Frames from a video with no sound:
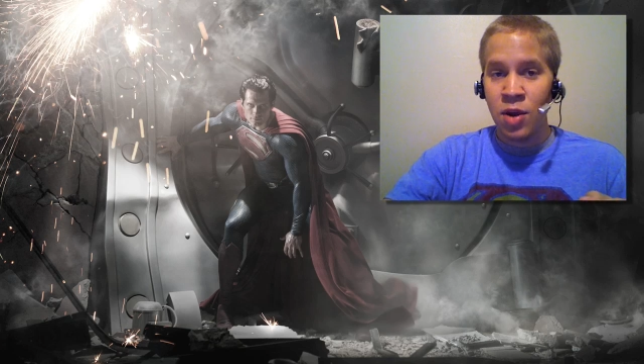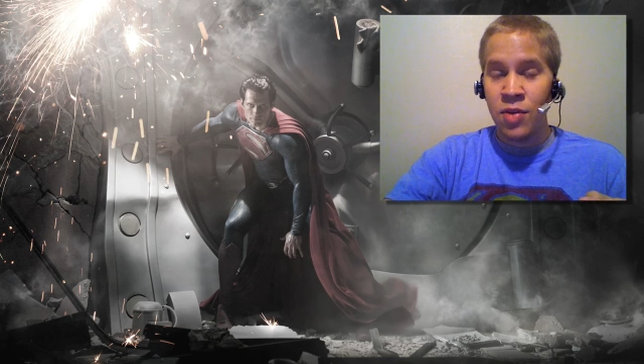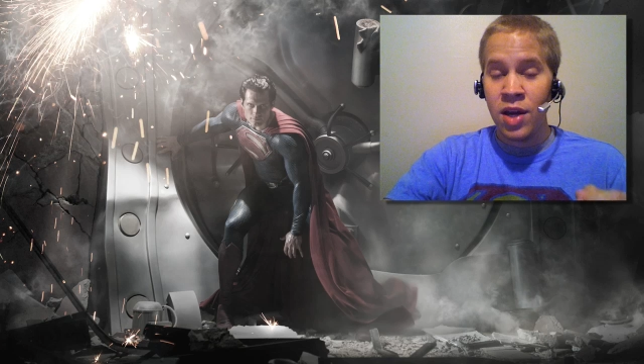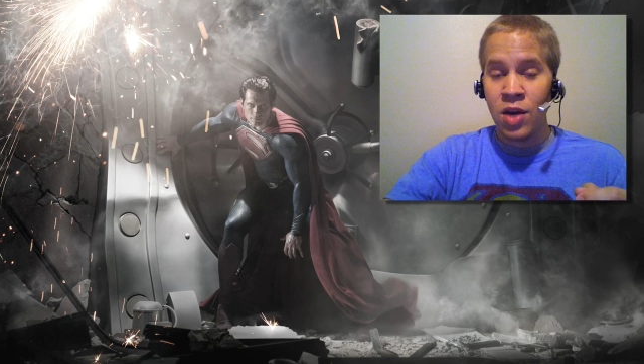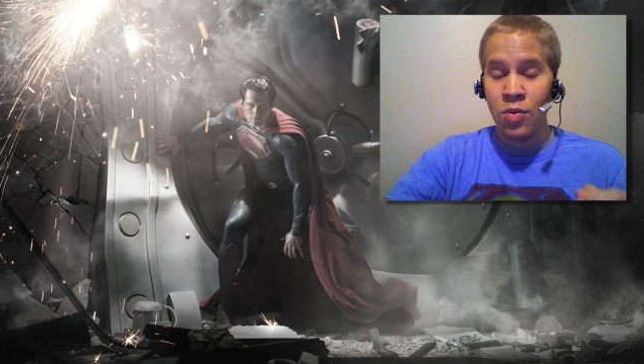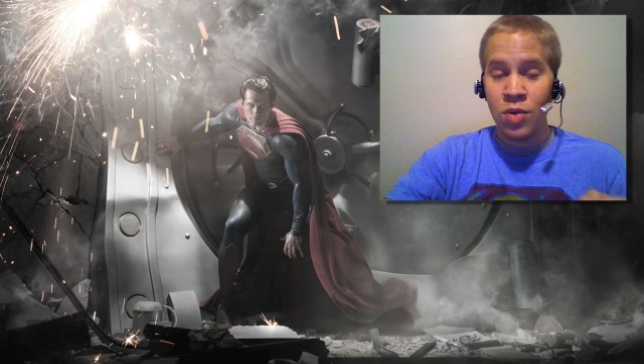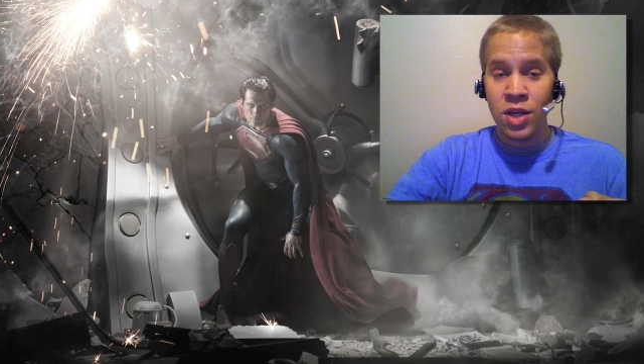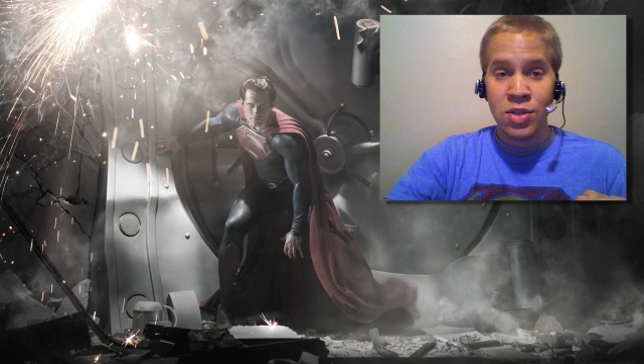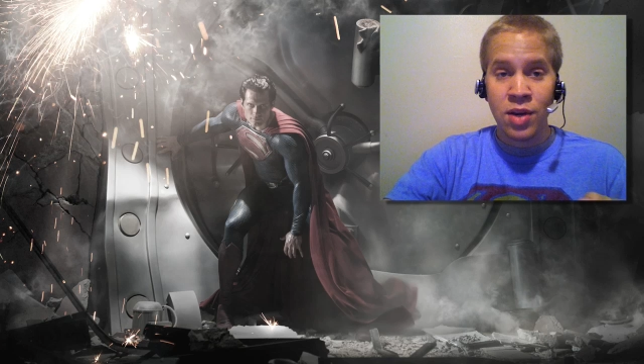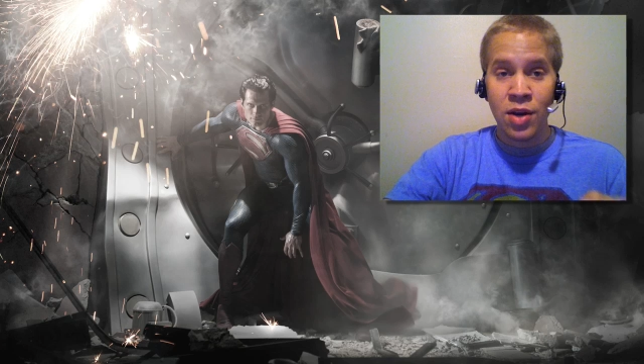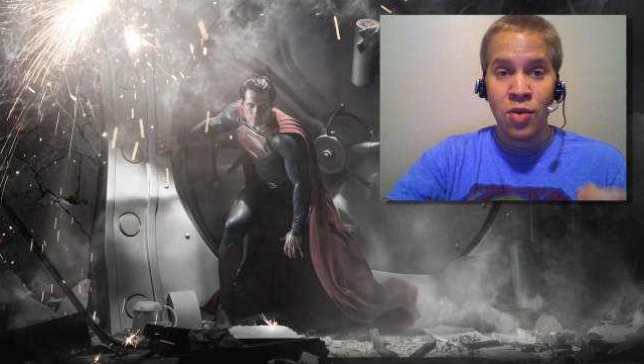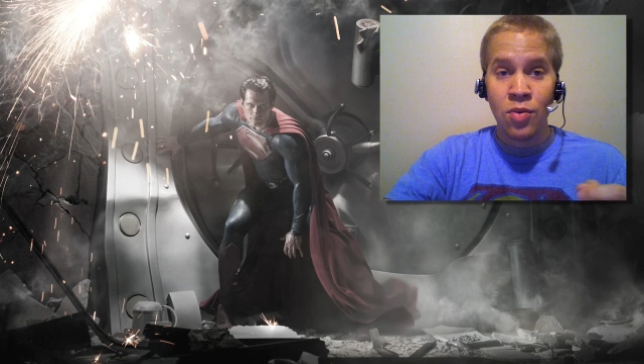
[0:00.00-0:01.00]
are they going to really
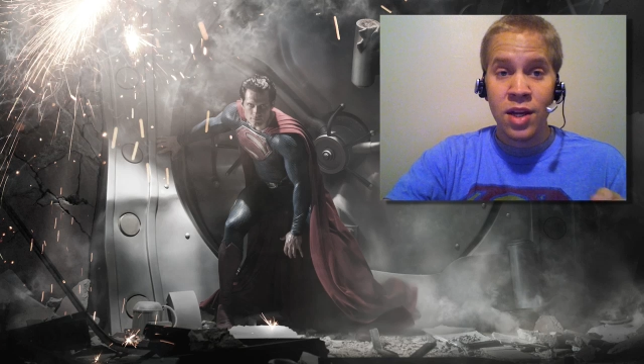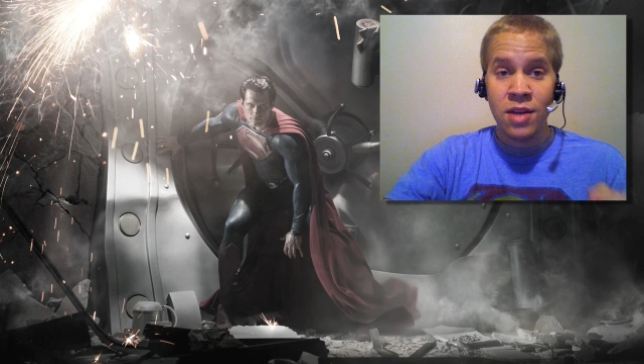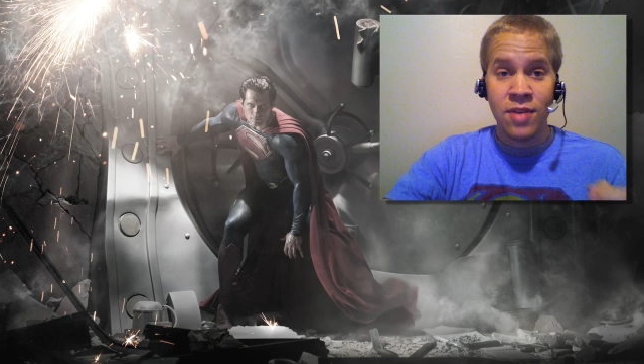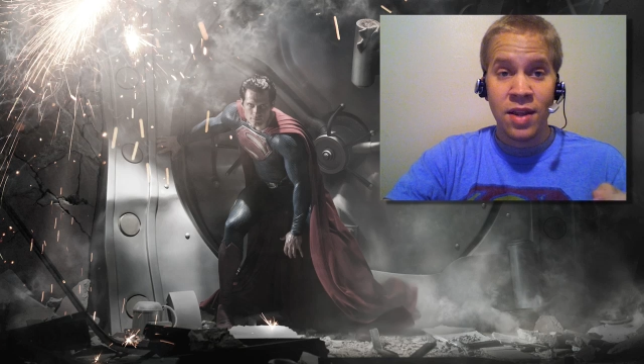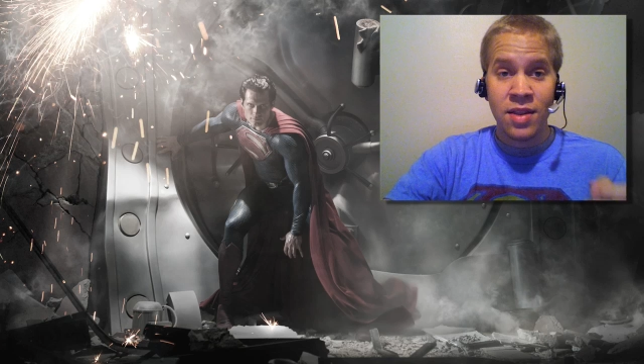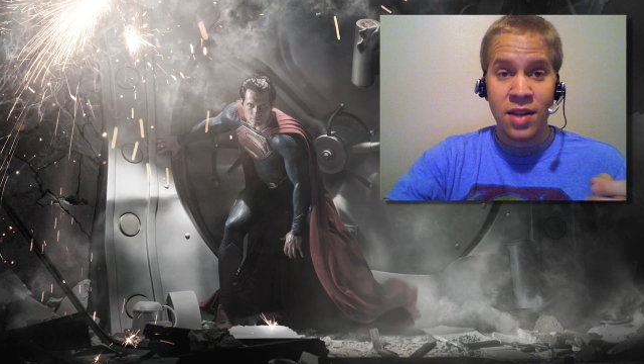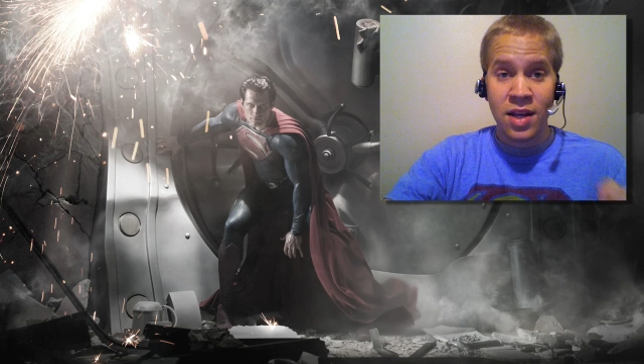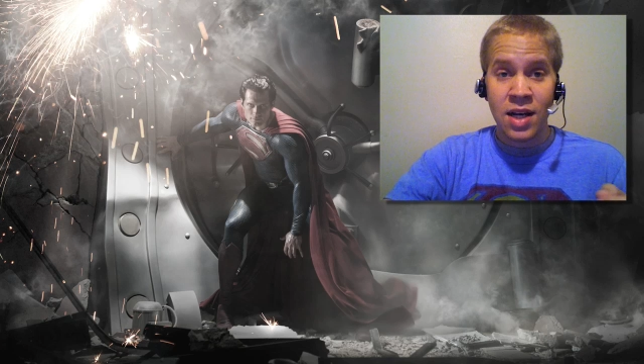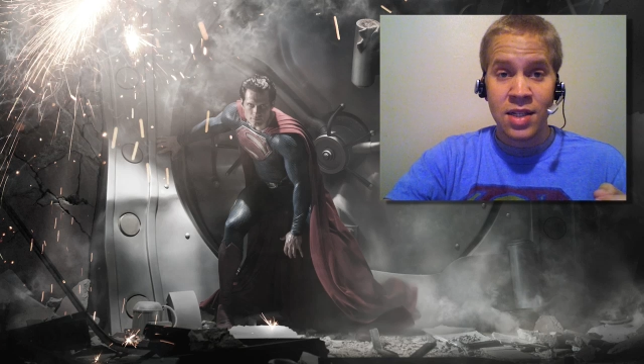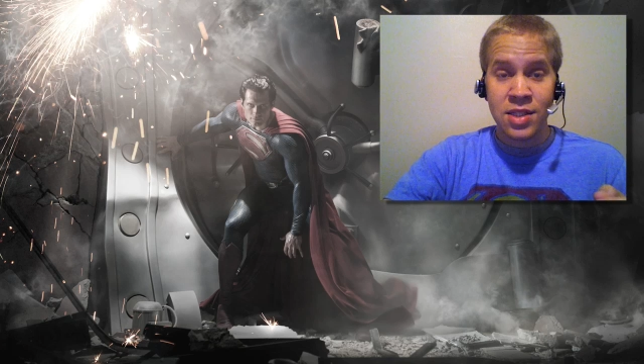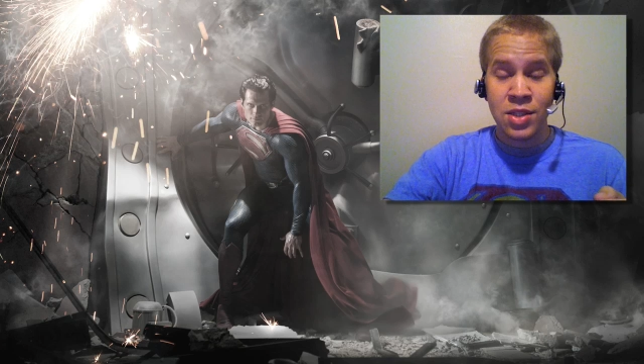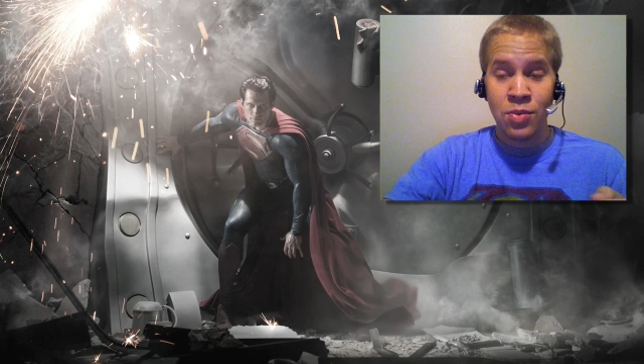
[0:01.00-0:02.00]
try to reinvent the
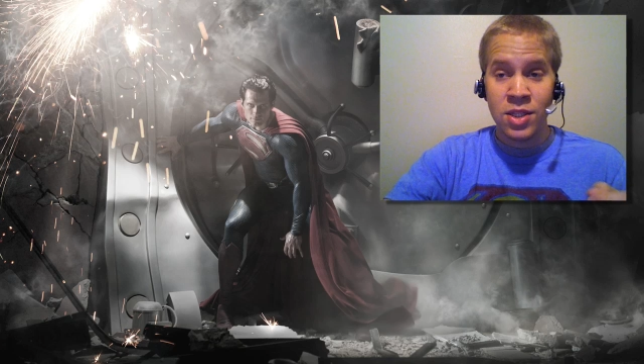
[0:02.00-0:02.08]
costume?